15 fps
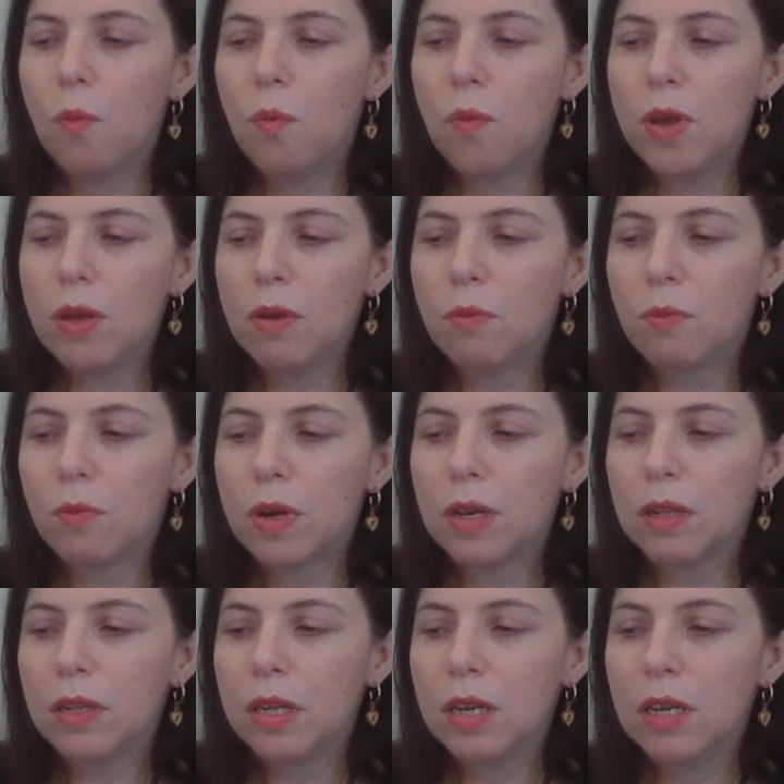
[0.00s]
we
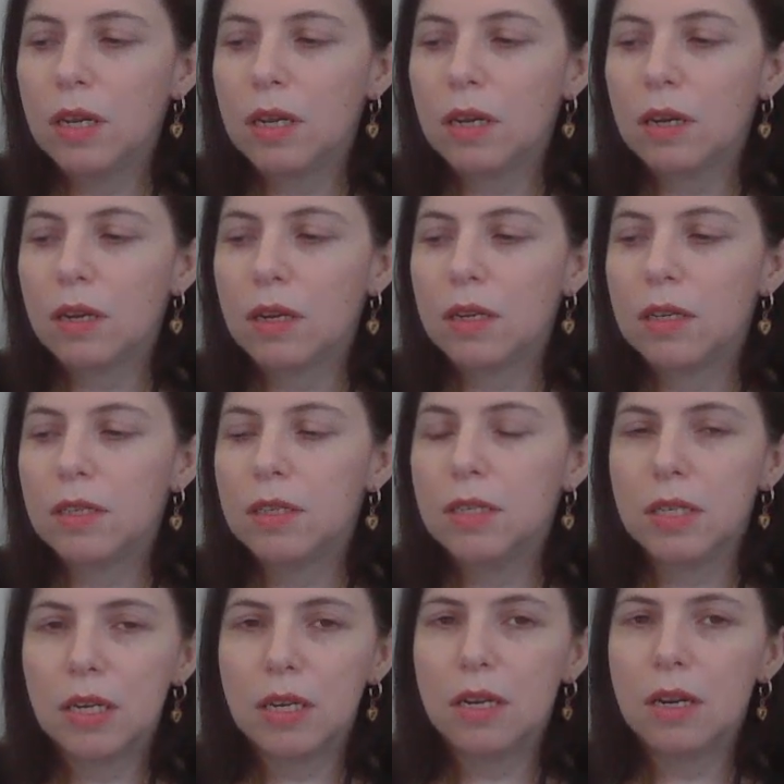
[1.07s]
really
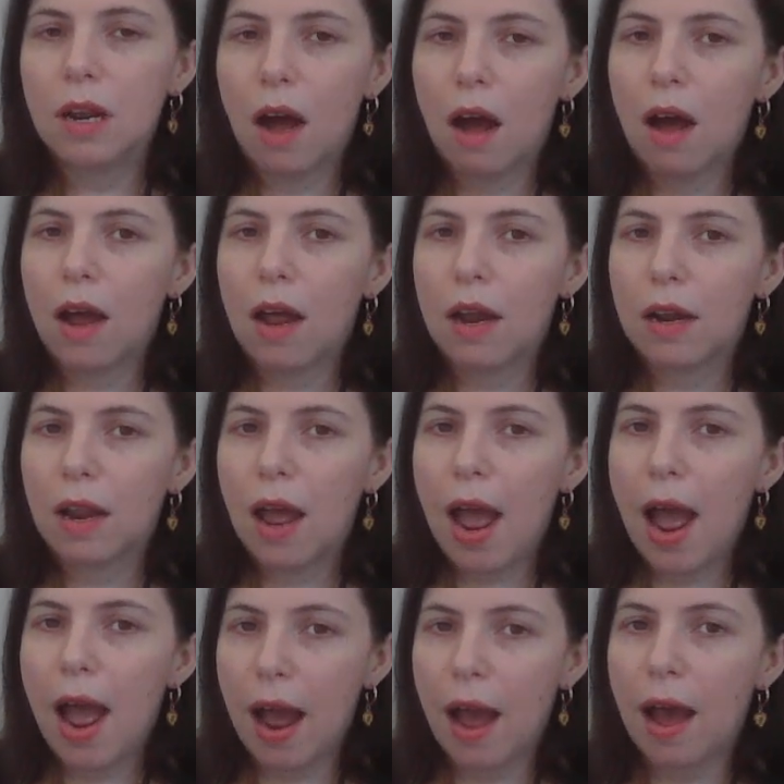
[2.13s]
did not
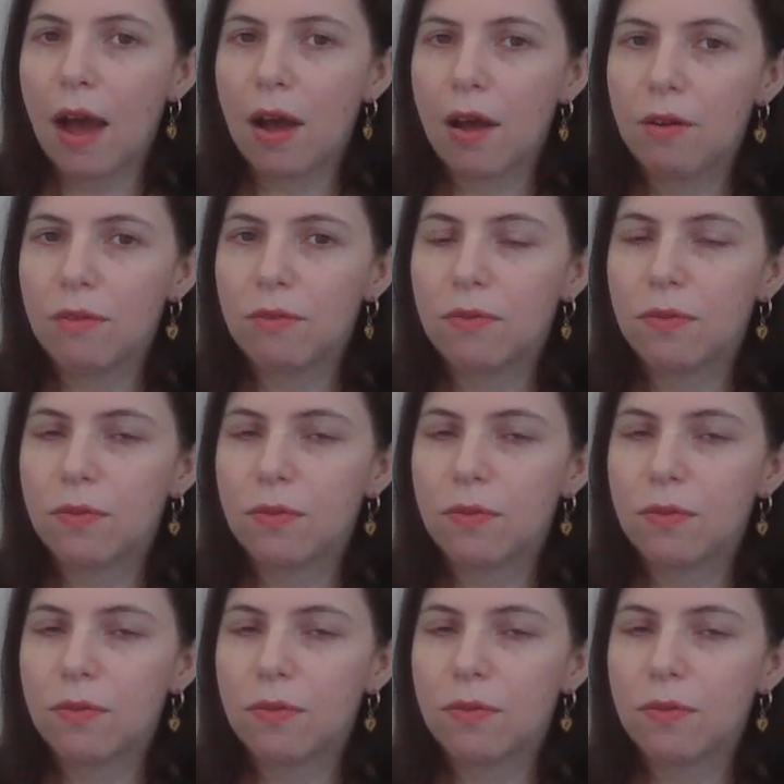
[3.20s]
have